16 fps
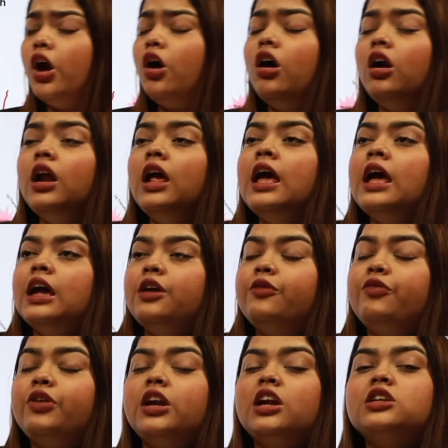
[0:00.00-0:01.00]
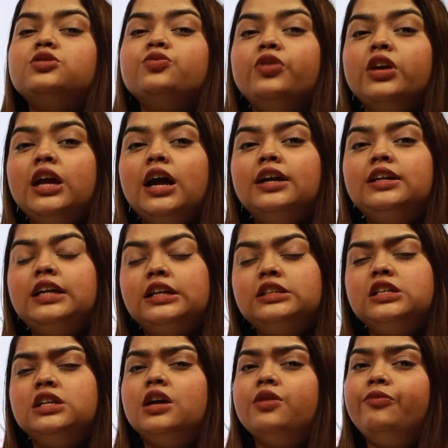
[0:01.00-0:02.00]
Or if it is we are
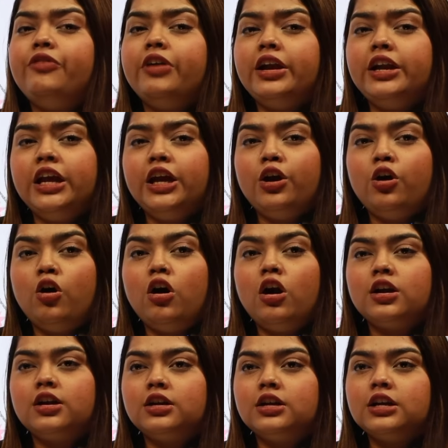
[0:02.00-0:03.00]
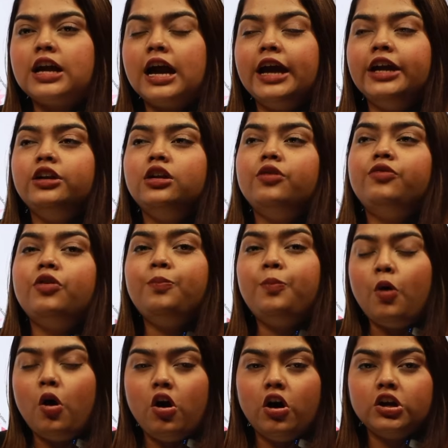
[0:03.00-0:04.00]
touching a very hot kind of a
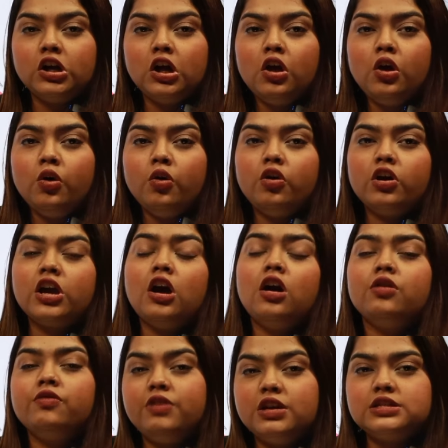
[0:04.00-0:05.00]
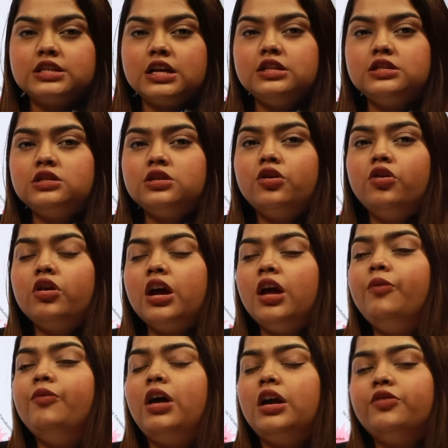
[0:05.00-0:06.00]
pot, okay, or vessels, okay,
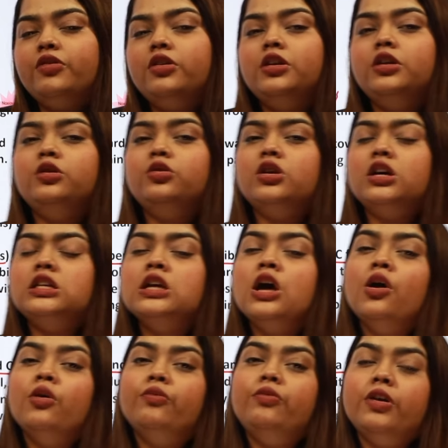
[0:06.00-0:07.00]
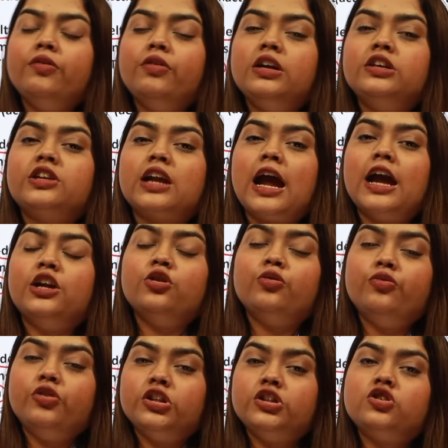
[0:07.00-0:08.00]
what we will do is we will try to
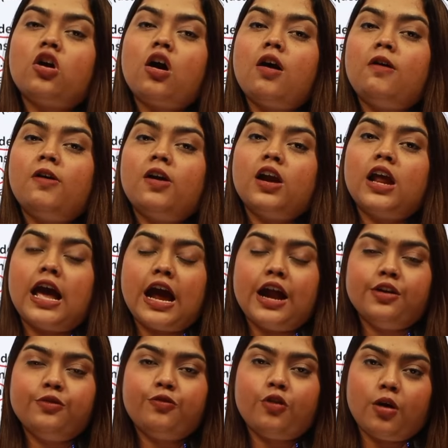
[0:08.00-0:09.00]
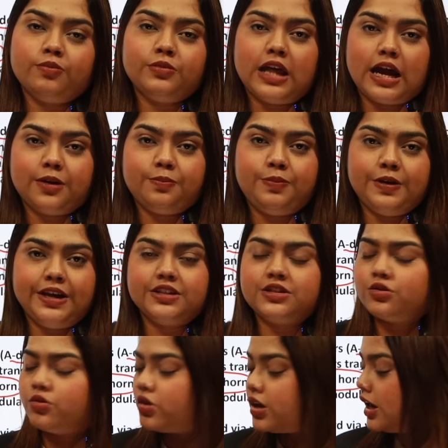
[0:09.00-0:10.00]
withdraw our hand from that
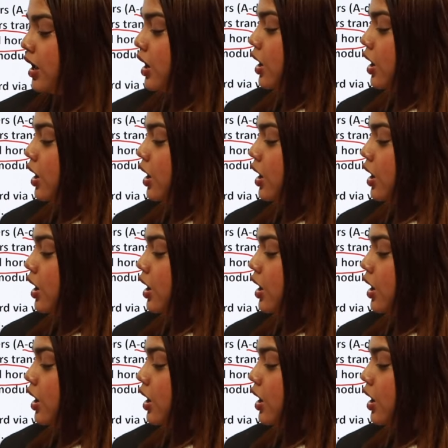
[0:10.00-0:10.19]
place, okay.